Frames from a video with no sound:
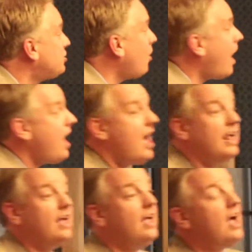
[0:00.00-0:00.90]
so
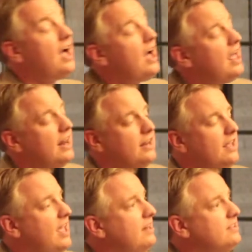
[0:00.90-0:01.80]

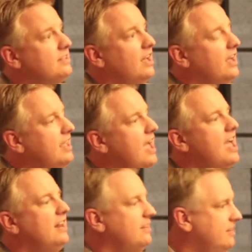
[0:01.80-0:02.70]
and
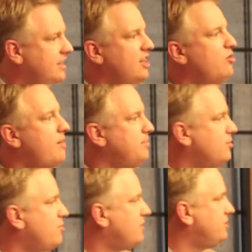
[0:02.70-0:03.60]
again, interrupt me
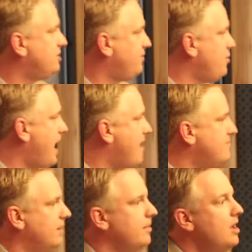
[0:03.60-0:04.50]
with questions if you
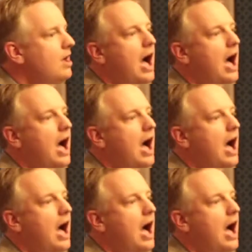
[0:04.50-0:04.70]
have them.